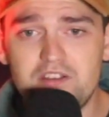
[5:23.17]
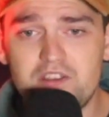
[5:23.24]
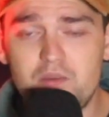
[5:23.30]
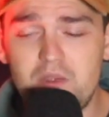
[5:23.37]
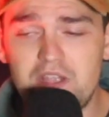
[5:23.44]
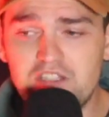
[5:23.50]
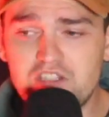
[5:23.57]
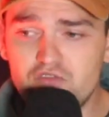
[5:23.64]
It
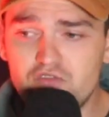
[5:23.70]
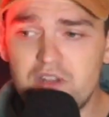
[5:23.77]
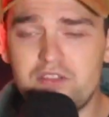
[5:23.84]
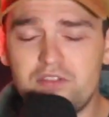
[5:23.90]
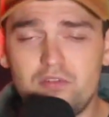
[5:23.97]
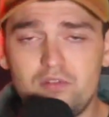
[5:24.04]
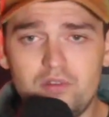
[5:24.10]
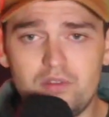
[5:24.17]
went straight
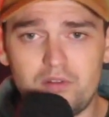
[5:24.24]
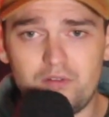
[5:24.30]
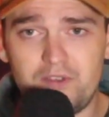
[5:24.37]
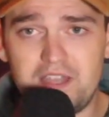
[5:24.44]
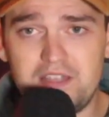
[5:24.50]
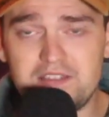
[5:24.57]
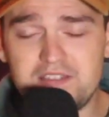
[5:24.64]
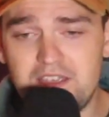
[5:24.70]
through to the
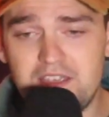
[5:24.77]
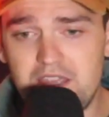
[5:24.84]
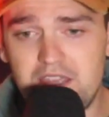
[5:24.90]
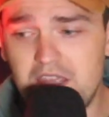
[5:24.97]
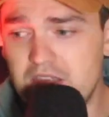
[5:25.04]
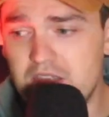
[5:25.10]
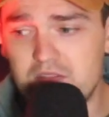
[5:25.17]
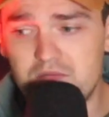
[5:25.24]
defence.
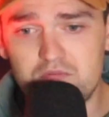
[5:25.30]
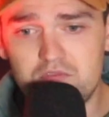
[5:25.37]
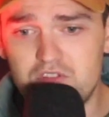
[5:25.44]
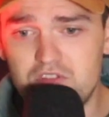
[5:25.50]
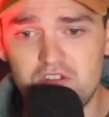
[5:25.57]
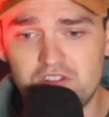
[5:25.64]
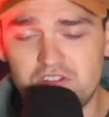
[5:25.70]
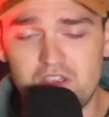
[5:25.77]
He...
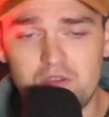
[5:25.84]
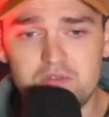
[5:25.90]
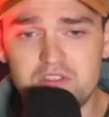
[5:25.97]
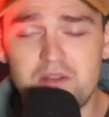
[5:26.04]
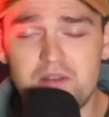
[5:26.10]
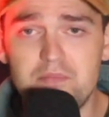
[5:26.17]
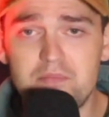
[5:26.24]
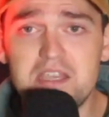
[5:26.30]
Just, it was an
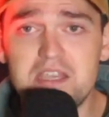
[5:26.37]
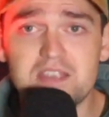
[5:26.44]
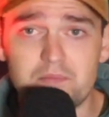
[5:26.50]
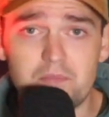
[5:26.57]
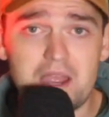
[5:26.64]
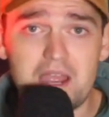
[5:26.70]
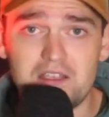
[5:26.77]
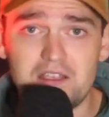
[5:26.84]
amazing
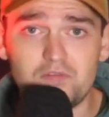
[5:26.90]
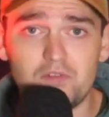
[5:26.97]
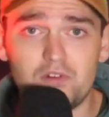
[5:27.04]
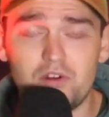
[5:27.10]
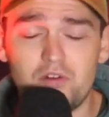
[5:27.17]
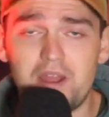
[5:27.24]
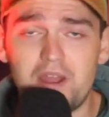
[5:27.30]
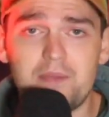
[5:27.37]
pass for
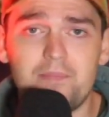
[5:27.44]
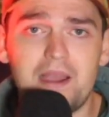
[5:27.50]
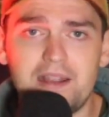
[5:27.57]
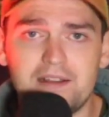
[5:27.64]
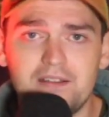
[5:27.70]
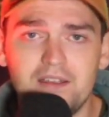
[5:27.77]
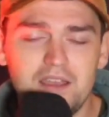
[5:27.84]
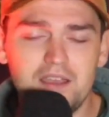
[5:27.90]
a right
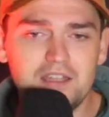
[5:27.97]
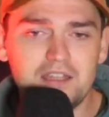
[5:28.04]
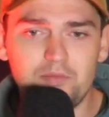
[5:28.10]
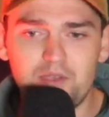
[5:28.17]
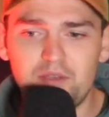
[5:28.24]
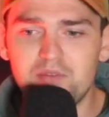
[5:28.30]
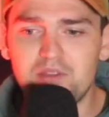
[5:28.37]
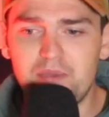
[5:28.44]
back to be
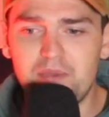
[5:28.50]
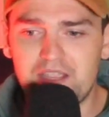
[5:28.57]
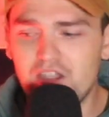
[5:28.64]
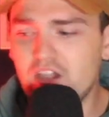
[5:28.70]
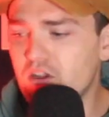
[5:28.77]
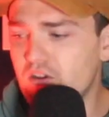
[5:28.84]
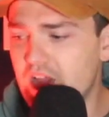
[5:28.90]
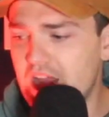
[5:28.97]
able to pick
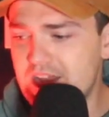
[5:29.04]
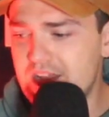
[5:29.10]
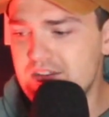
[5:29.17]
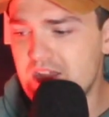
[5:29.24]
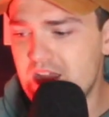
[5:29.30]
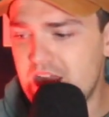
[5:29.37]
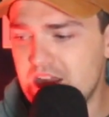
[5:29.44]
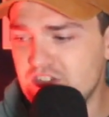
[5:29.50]
out. And
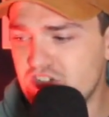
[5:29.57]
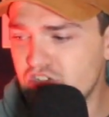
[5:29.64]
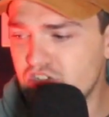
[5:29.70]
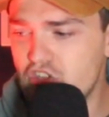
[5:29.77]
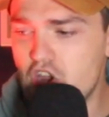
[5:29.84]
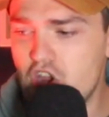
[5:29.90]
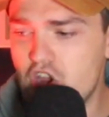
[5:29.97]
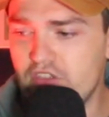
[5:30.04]
I just
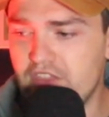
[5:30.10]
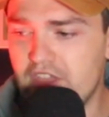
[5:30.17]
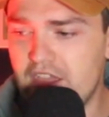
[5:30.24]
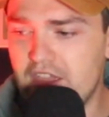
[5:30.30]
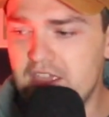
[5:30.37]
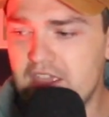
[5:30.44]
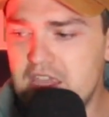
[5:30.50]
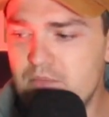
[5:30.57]
thought that
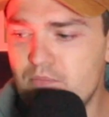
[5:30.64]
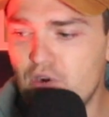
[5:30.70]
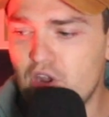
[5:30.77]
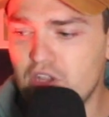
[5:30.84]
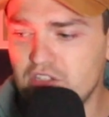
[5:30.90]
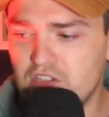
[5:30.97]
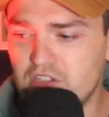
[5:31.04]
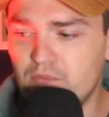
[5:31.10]
he
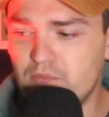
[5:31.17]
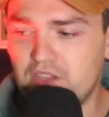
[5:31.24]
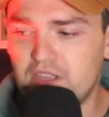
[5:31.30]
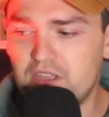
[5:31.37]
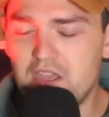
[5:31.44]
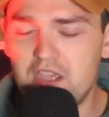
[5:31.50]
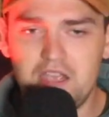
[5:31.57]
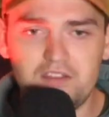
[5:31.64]
brought something
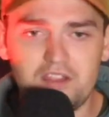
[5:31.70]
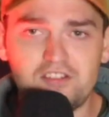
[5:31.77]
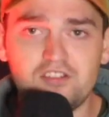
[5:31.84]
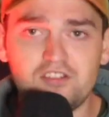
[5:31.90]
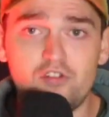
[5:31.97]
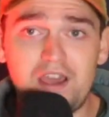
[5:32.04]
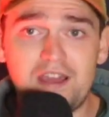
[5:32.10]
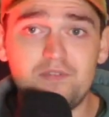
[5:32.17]
that
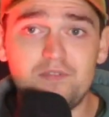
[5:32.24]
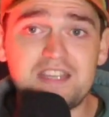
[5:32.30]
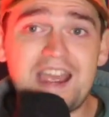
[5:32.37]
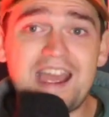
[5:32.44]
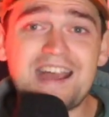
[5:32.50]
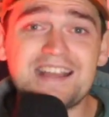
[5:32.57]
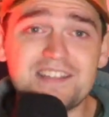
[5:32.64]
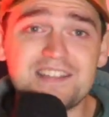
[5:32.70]
Juranovic
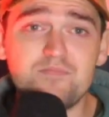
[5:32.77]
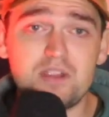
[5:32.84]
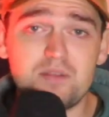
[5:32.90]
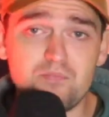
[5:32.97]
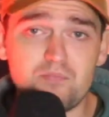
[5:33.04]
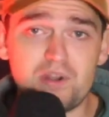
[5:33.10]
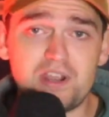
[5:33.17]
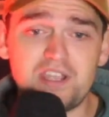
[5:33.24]
hasn't been
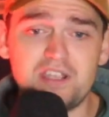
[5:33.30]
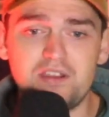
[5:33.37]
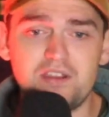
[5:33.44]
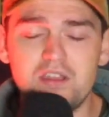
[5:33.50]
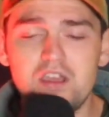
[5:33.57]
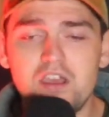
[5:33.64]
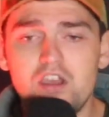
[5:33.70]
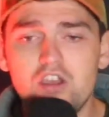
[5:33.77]
bringing
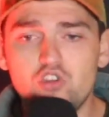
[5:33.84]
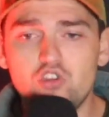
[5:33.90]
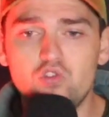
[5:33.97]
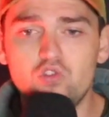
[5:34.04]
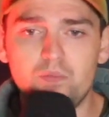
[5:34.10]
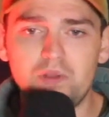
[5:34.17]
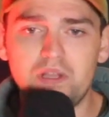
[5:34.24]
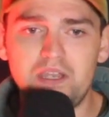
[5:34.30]
to the
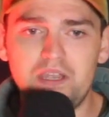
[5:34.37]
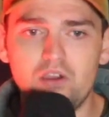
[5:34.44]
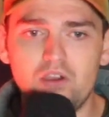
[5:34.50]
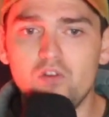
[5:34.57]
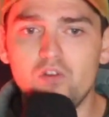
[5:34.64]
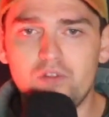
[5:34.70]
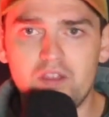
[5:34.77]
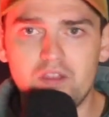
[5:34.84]
play
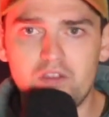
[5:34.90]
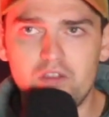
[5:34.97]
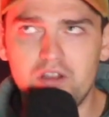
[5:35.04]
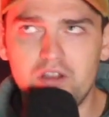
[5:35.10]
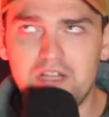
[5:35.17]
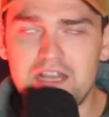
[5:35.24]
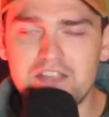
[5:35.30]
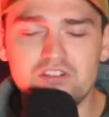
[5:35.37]
over the
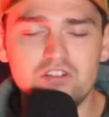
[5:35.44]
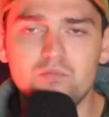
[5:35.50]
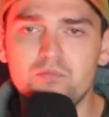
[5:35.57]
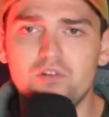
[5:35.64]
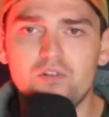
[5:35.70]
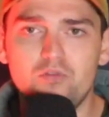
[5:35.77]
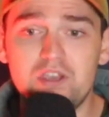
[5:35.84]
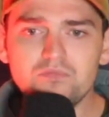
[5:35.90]
last number
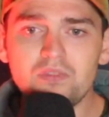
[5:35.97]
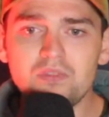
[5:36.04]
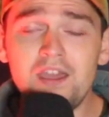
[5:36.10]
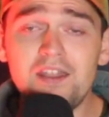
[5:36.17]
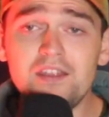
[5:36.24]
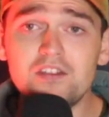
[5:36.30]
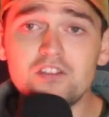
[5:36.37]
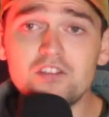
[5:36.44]
of weeks. And
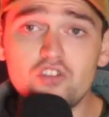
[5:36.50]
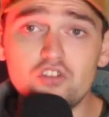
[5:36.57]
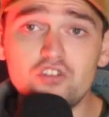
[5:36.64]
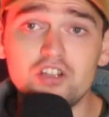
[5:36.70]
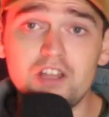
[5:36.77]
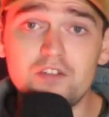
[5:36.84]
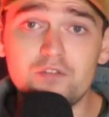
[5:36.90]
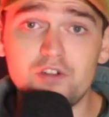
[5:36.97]
that is good
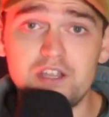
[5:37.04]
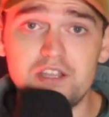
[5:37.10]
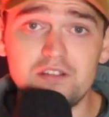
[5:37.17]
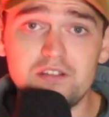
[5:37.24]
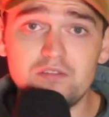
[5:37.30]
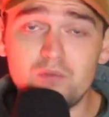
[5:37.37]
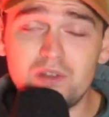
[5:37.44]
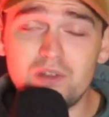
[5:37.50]
delivery,
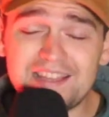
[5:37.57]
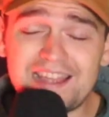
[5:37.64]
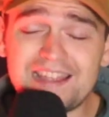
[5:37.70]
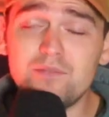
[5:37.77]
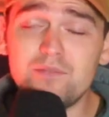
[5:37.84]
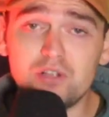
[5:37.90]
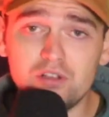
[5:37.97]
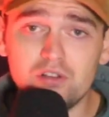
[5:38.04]

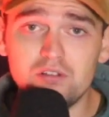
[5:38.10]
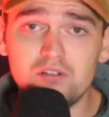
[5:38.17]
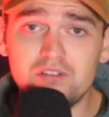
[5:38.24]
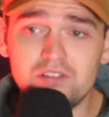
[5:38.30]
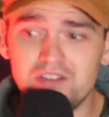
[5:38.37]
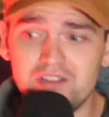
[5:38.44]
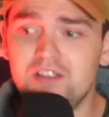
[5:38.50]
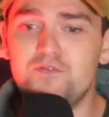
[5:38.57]
reliable
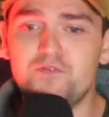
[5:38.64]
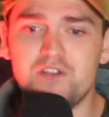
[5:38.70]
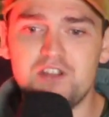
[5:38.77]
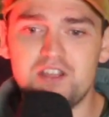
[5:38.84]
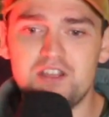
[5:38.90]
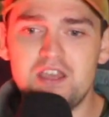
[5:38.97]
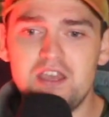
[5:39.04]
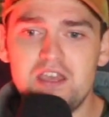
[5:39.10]

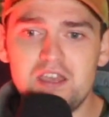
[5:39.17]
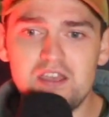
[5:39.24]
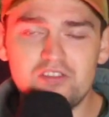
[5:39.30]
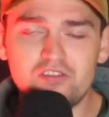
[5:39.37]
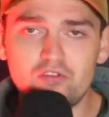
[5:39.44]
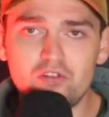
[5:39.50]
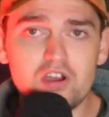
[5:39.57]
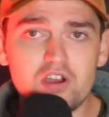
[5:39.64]
delivery. His
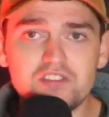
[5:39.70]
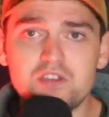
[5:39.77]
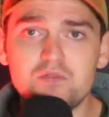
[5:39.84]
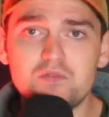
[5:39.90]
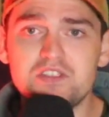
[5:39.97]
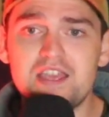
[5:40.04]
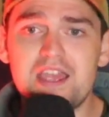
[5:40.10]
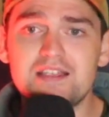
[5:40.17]
crossing
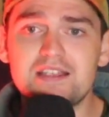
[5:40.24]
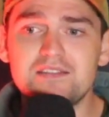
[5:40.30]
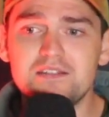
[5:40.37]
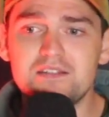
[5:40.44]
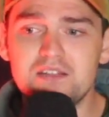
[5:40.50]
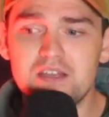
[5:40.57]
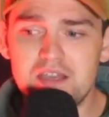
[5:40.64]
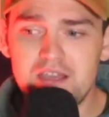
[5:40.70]
was
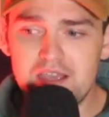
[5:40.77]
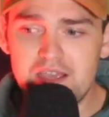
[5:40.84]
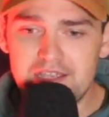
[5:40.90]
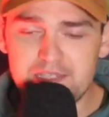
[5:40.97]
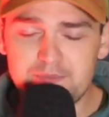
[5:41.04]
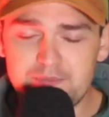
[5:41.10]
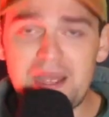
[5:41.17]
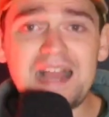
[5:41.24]
excellent.
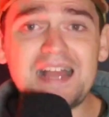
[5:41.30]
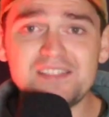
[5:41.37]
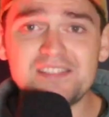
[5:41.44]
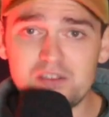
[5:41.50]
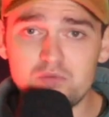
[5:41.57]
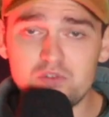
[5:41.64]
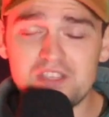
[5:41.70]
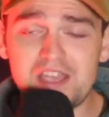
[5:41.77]
His
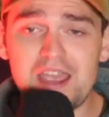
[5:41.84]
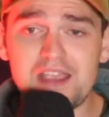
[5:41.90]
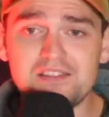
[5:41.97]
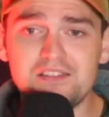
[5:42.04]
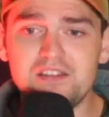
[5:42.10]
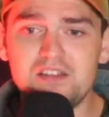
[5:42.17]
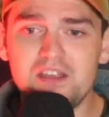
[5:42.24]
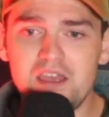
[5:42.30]
passing was
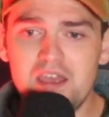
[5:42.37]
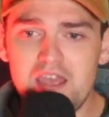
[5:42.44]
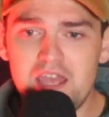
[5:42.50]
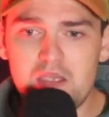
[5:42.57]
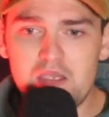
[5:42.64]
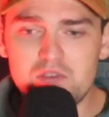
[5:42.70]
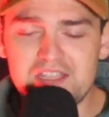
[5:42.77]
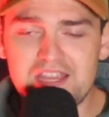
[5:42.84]
excellent. He
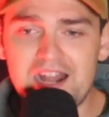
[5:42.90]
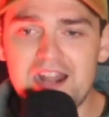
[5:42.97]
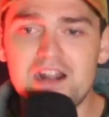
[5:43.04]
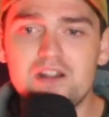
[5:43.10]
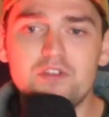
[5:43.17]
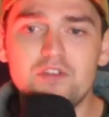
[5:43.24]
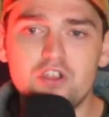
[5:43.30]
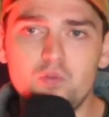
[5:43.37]
was
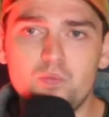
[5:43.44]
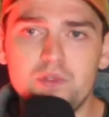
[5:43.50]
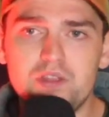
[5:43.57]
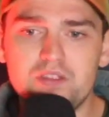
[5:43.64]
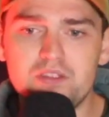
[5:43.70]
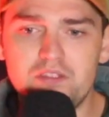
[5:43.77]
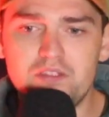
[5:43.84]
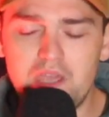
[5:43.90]
carving
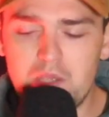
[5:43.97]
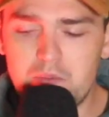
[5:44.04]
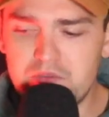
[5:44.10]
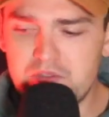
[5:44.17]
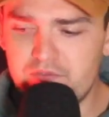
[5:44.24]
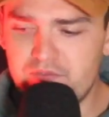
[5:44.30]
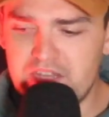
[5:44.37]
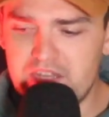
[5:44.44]
open the Hibs
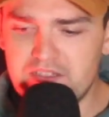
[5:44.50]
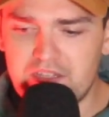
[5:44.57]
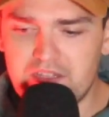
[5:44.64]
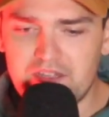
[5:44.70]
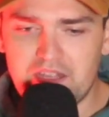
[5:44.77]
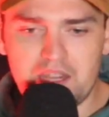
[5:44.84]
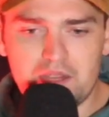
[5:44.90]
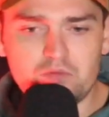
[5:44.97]
defence at
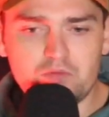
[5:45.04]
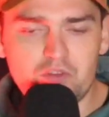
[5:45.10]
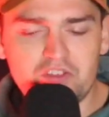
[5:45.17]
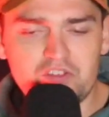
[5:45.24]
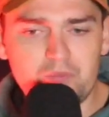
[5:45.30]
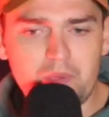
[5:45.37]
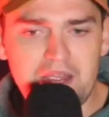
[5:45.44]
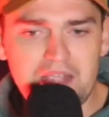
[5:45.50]
times with his
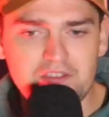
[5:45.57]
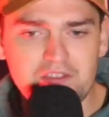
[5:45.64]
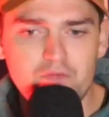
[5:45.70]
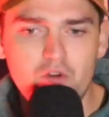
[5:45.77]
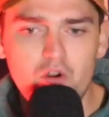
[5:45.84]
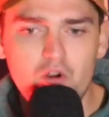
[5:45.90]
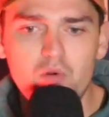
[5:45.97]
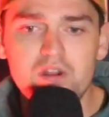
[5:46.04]
passing
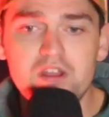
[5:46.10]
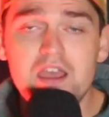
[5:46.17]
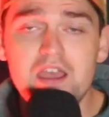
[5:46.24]
forward.